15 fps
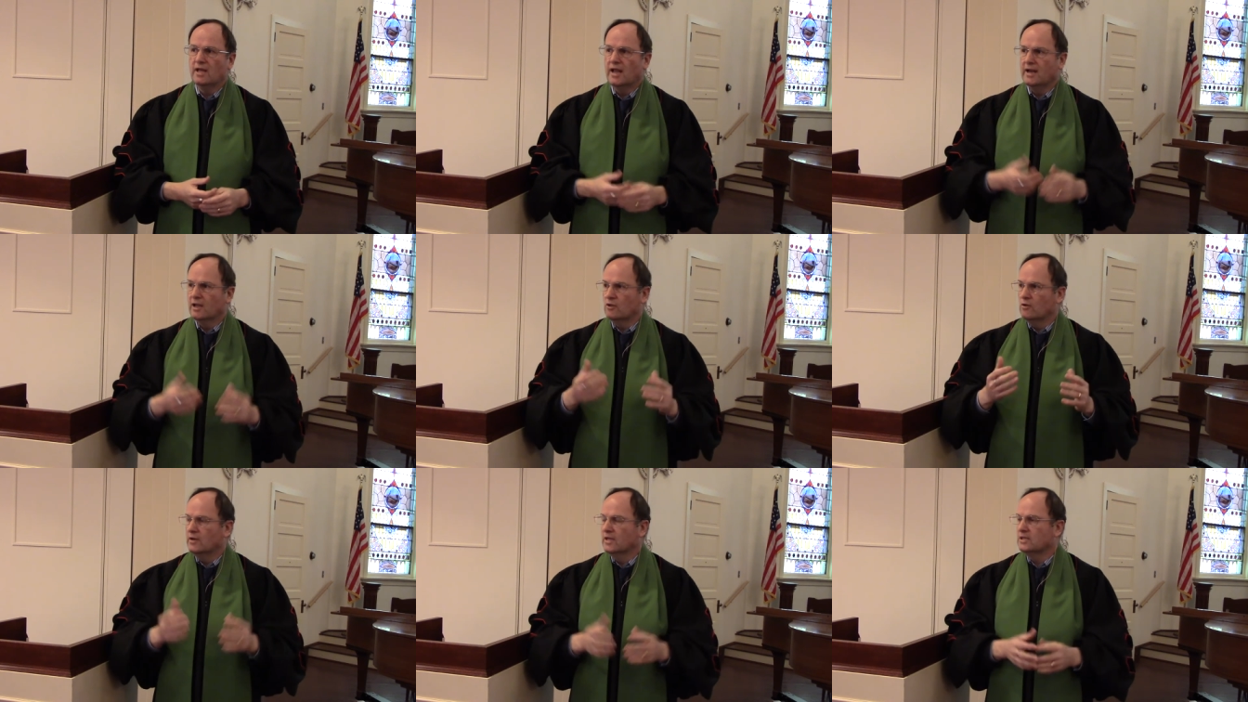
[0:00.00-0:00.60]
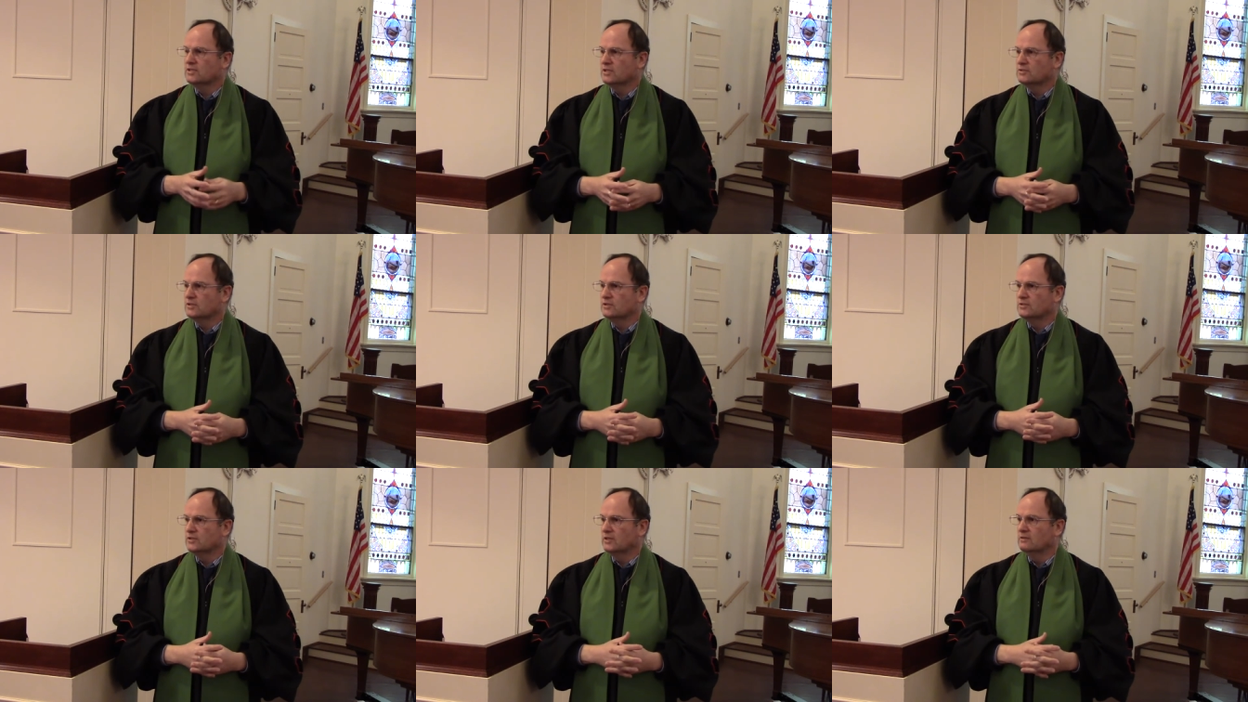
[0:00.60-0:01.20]
and a good
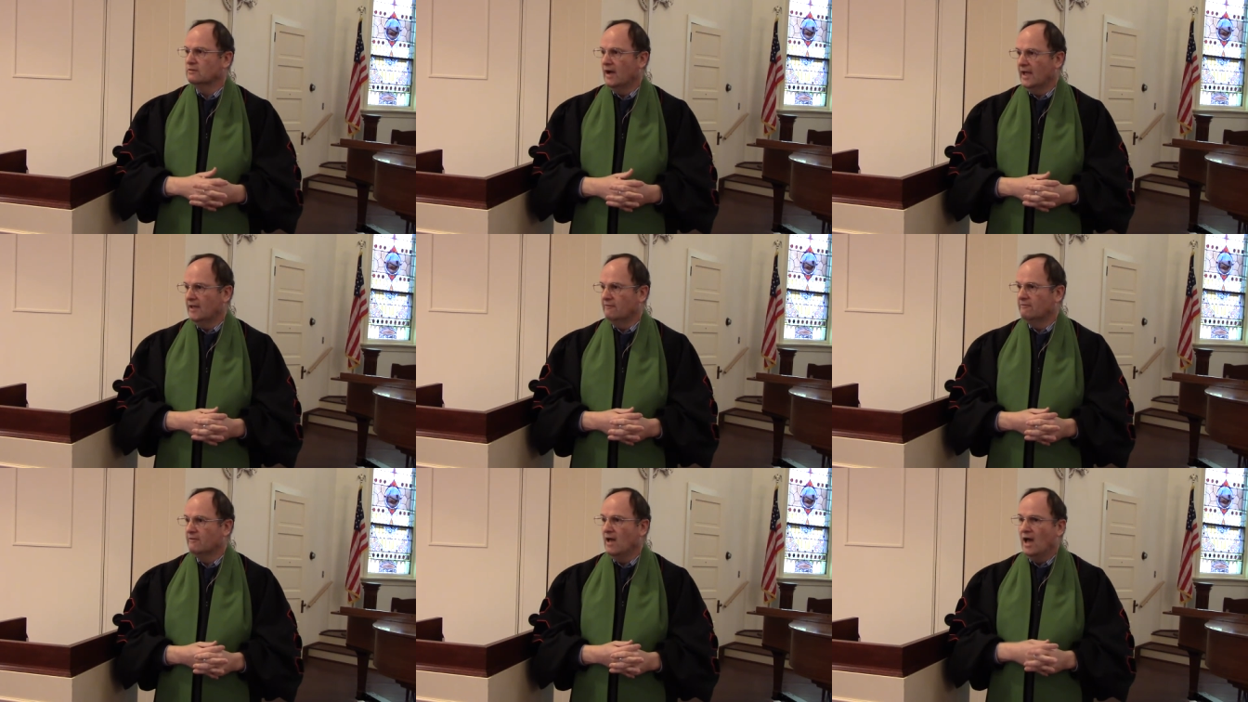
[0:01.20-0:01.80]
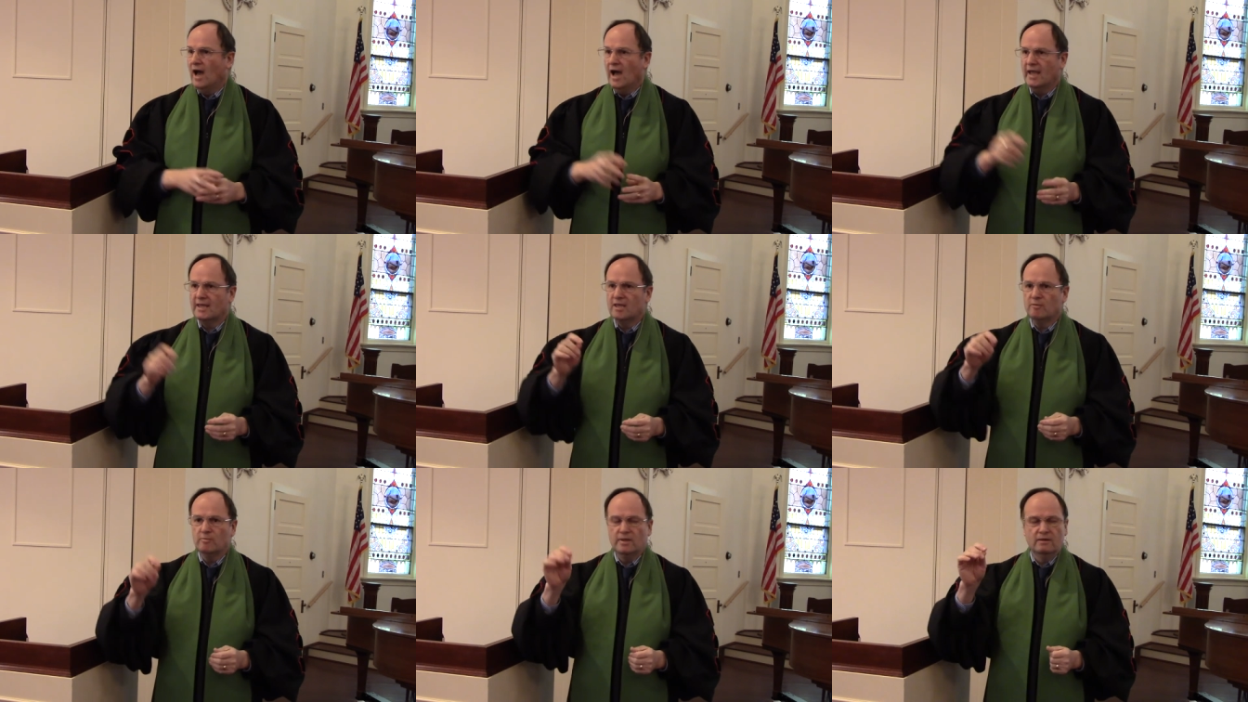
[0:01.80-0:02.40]
existence in life, I
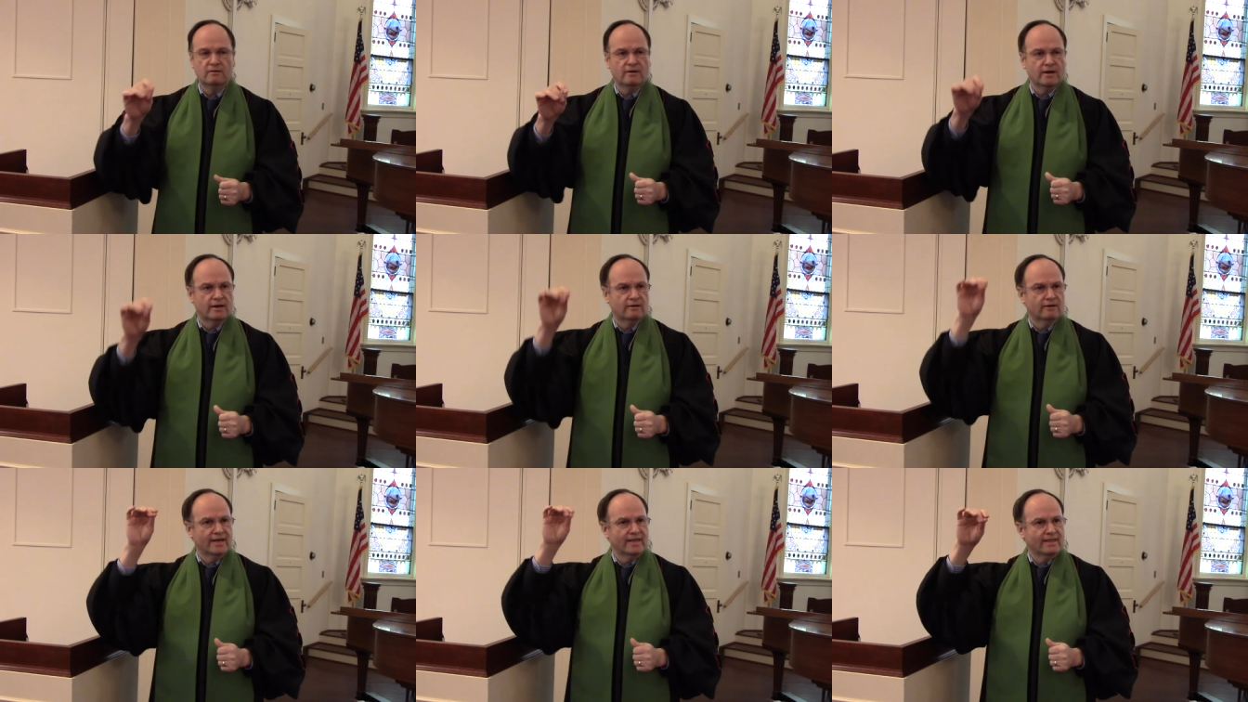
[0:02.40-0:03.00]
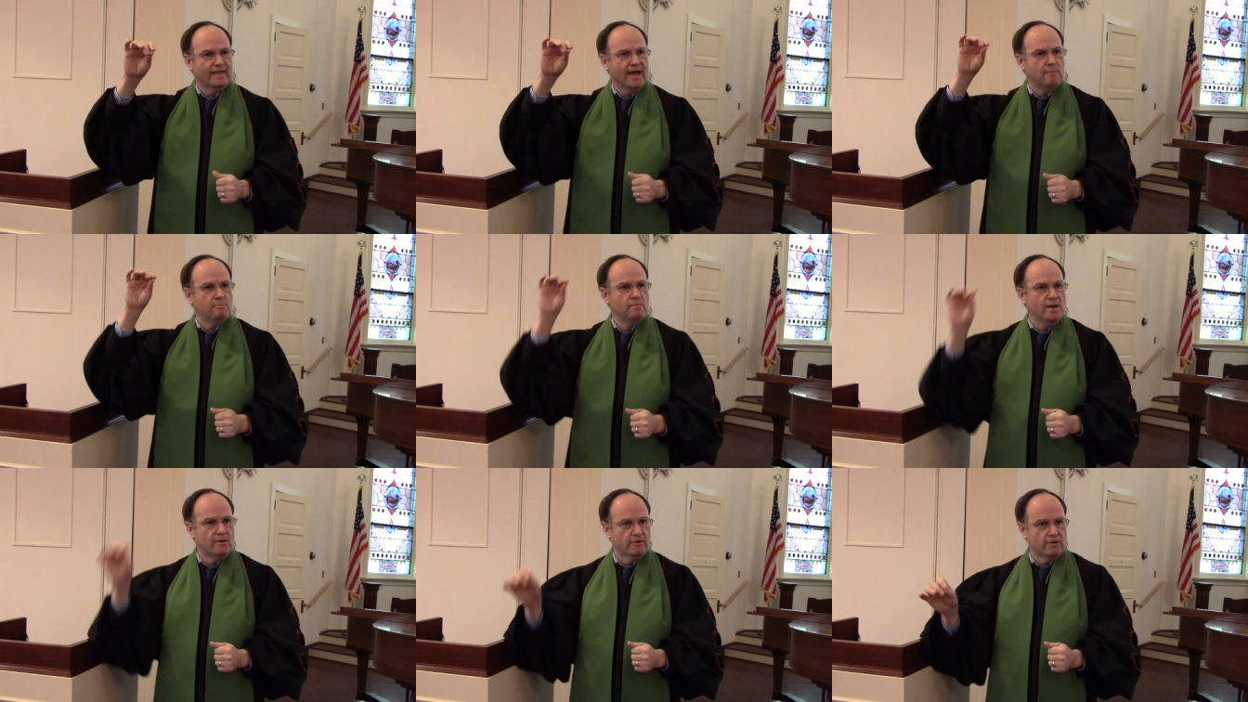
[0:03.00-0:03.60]
can be like that
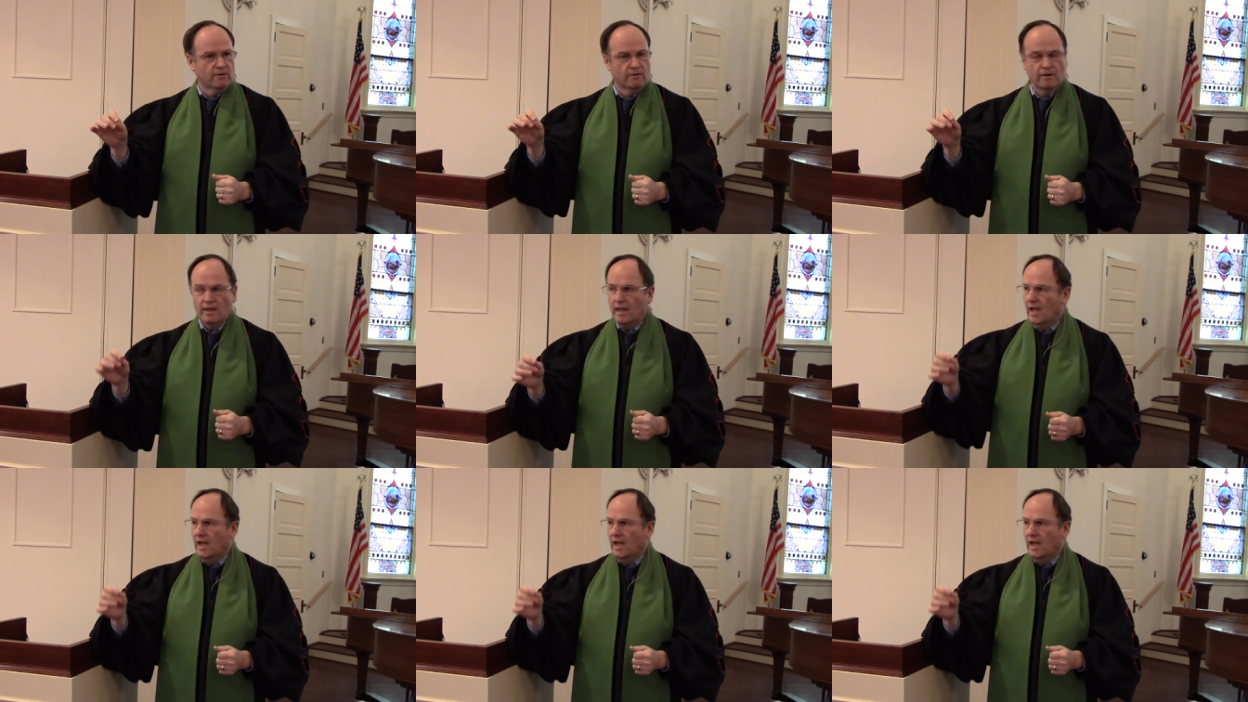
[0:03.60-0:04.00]
mirror